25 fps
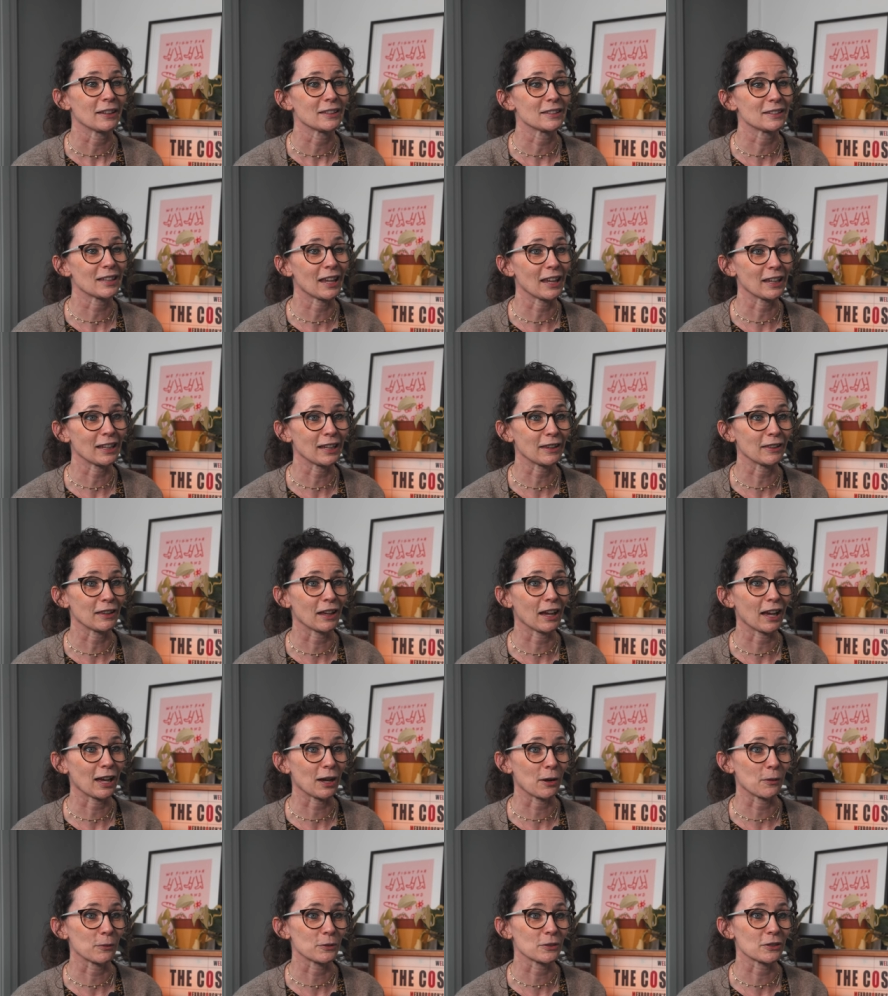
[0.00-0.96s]
taking that
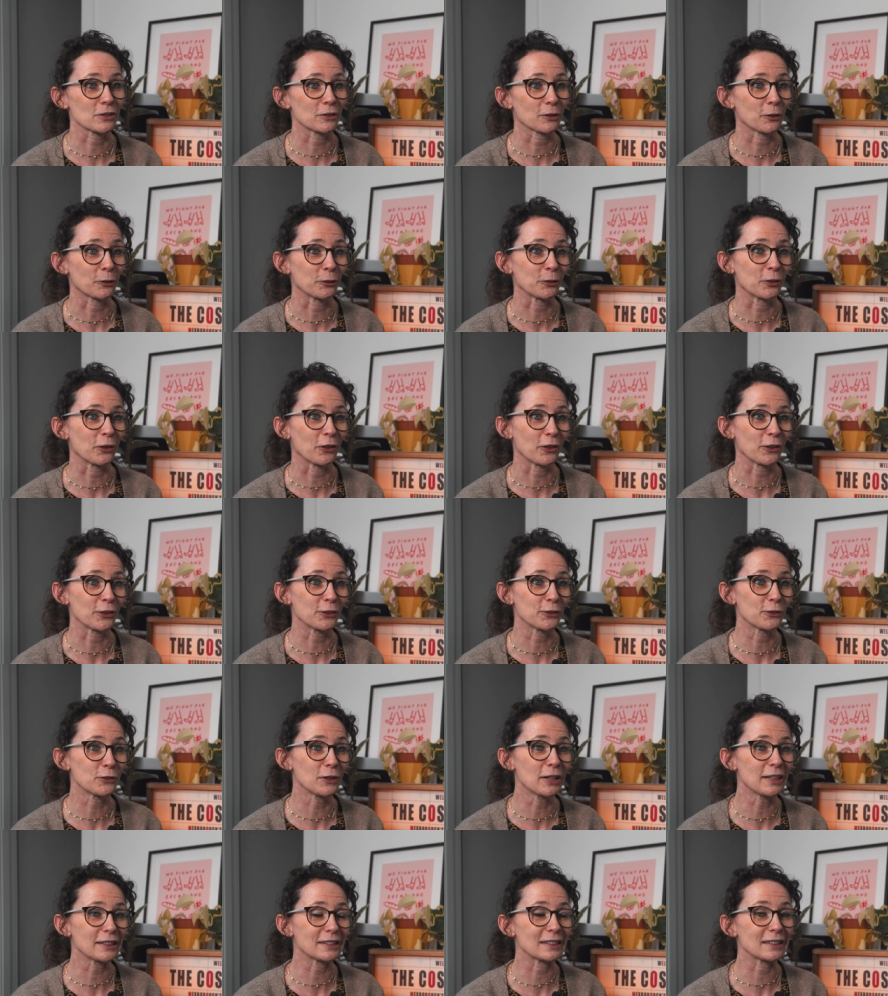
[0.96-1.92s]
out onto the
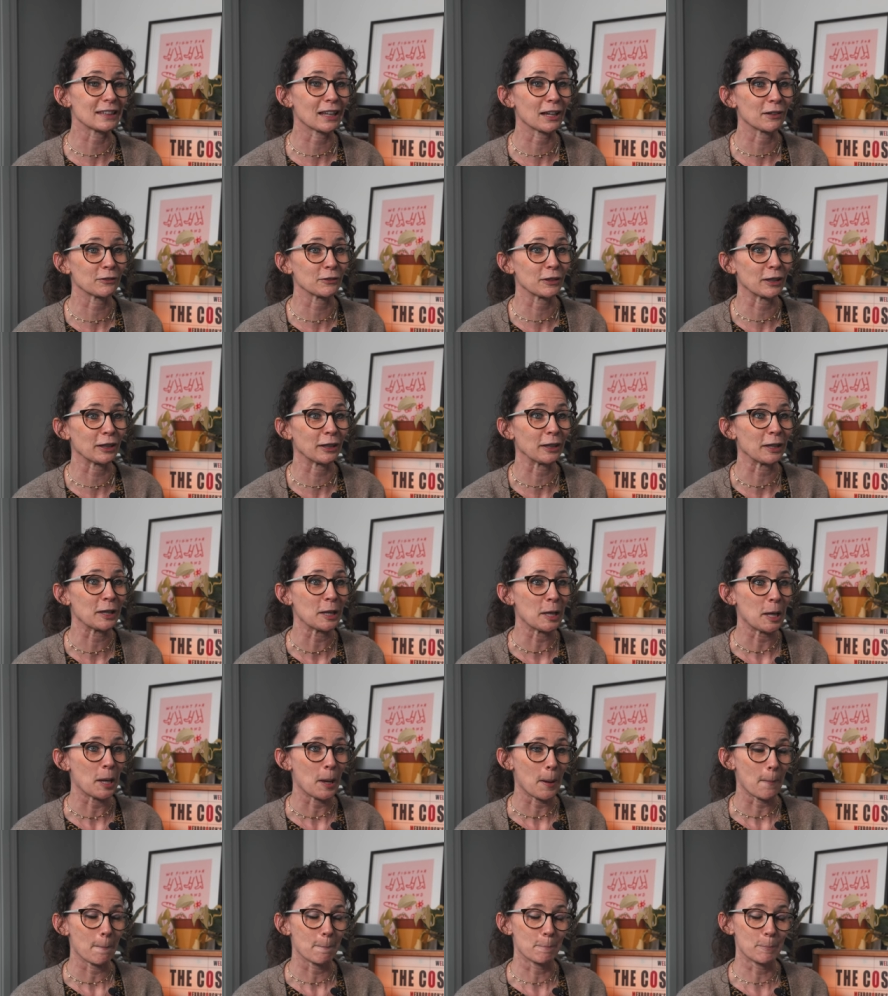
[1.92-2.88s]
streets and having
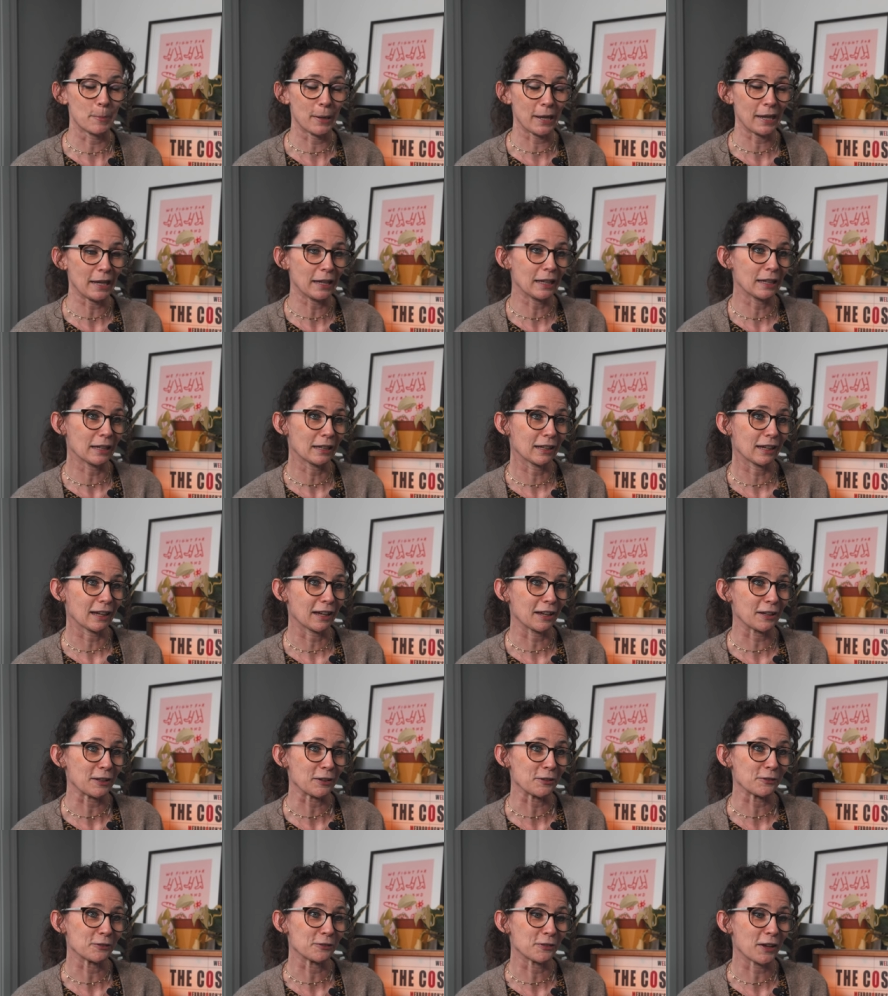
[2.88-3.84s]
big
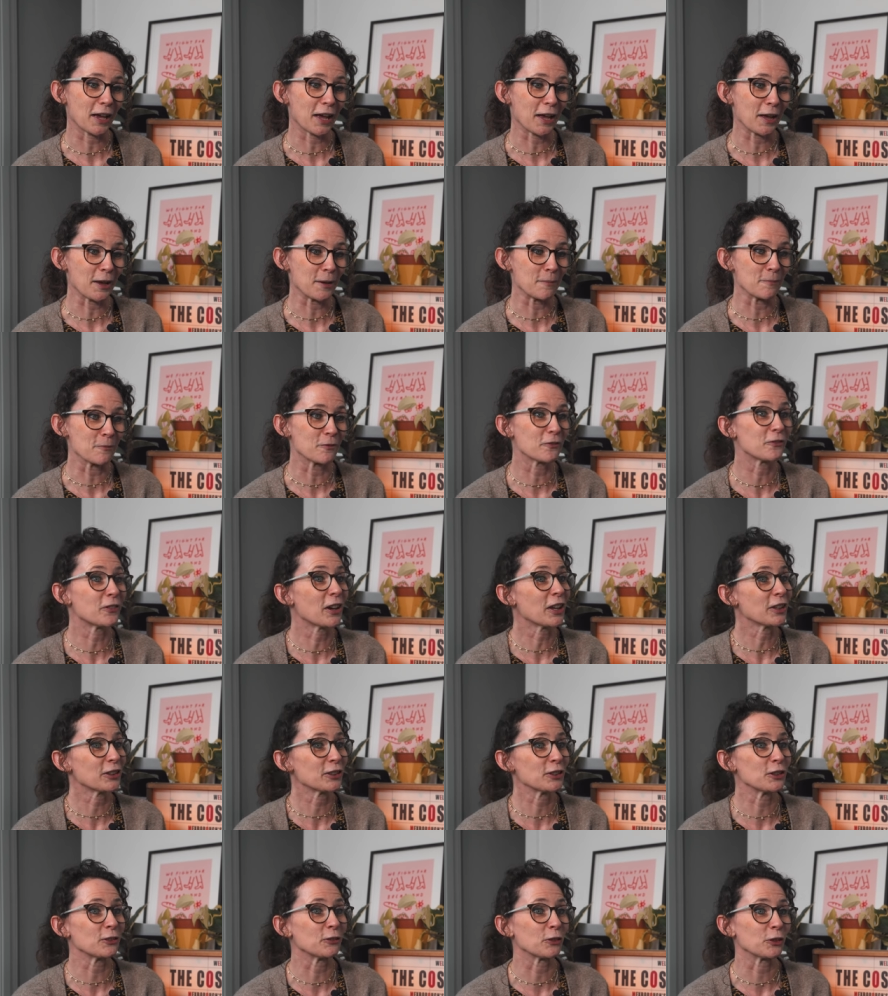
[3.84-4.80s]
kind of
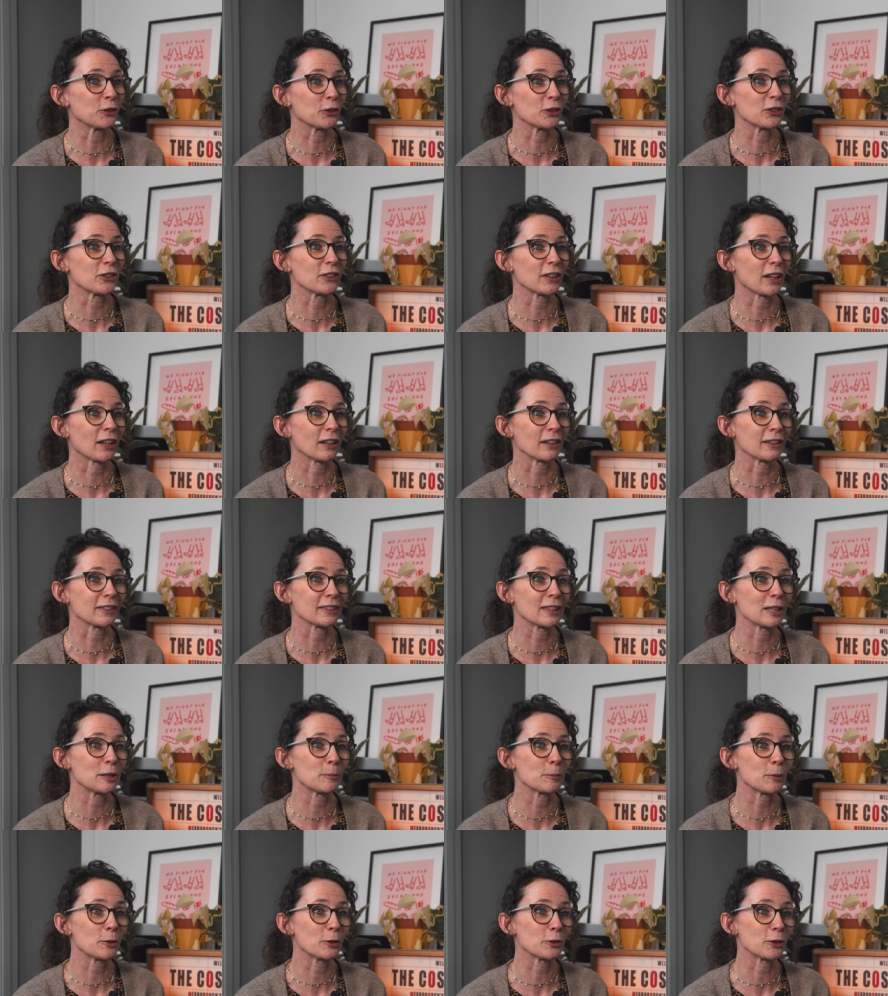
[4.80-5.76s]
festival style
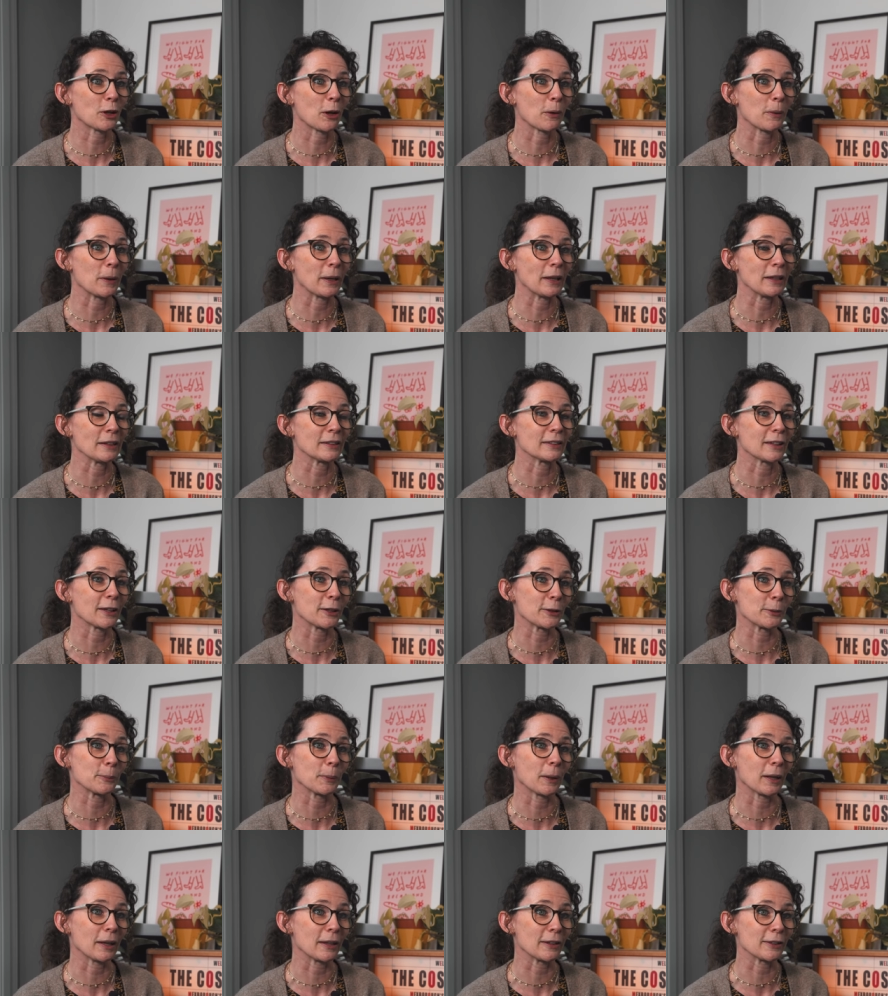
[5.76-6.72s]
cinema showings as
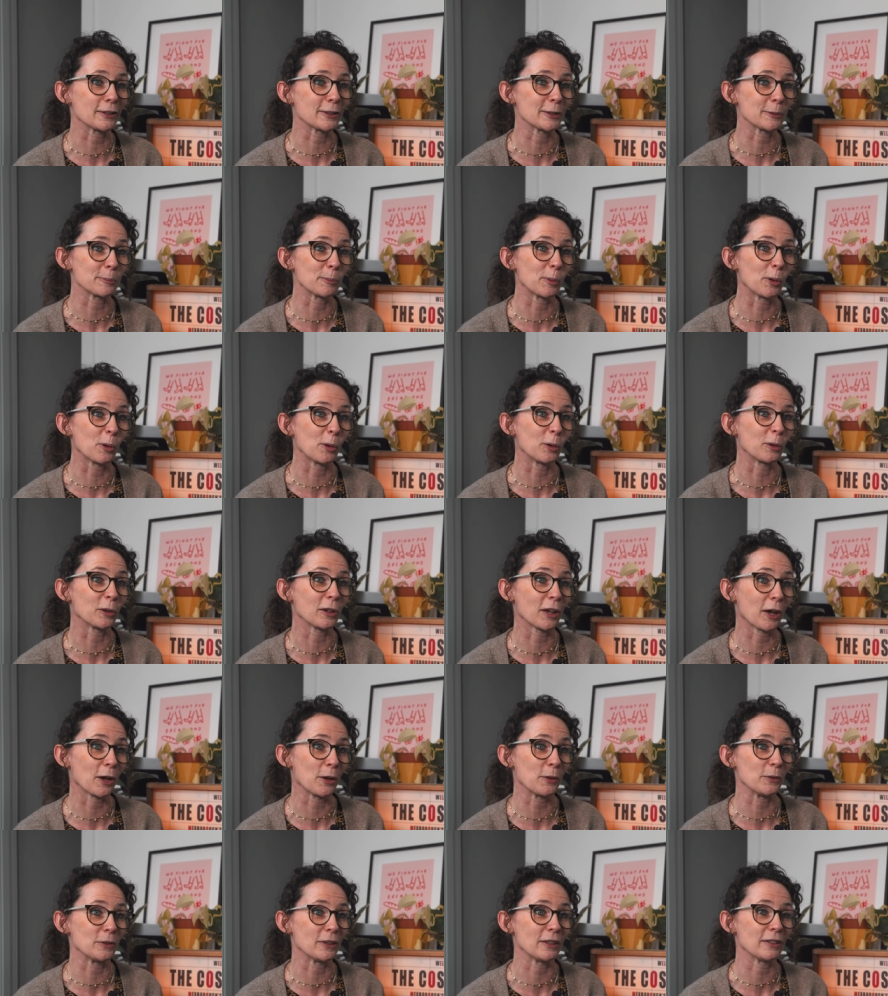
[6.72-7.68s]
well as small
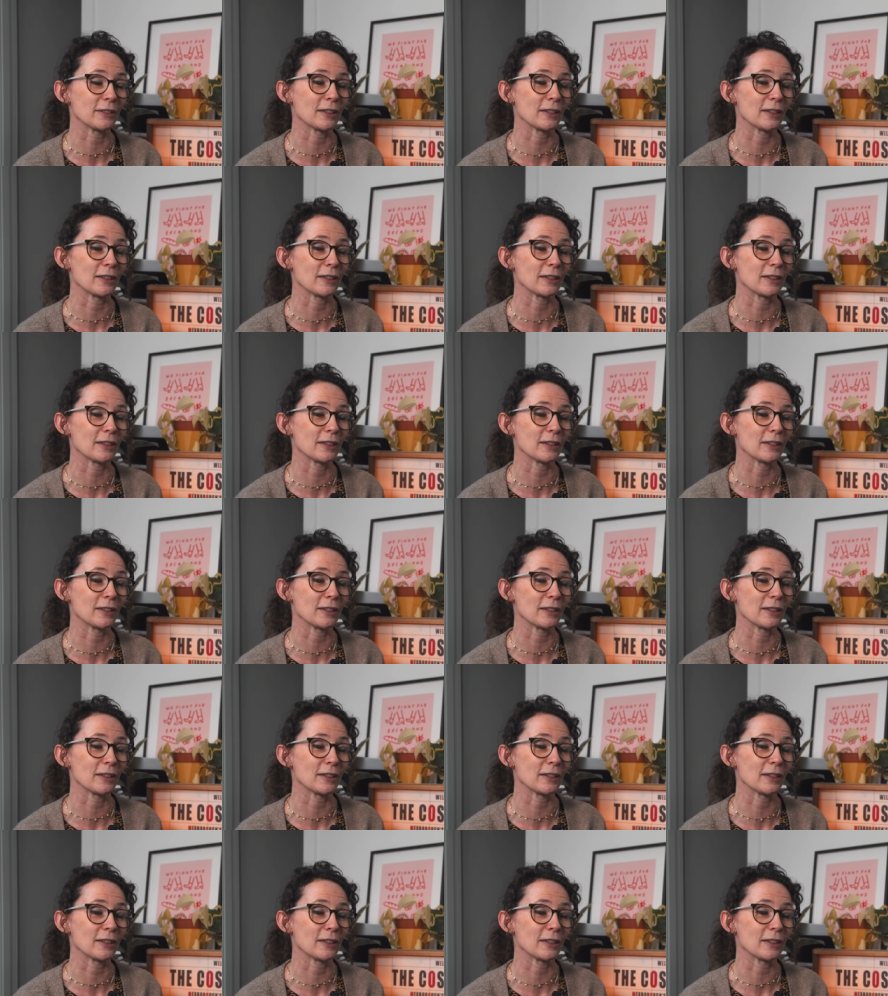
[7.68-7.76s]
Cosy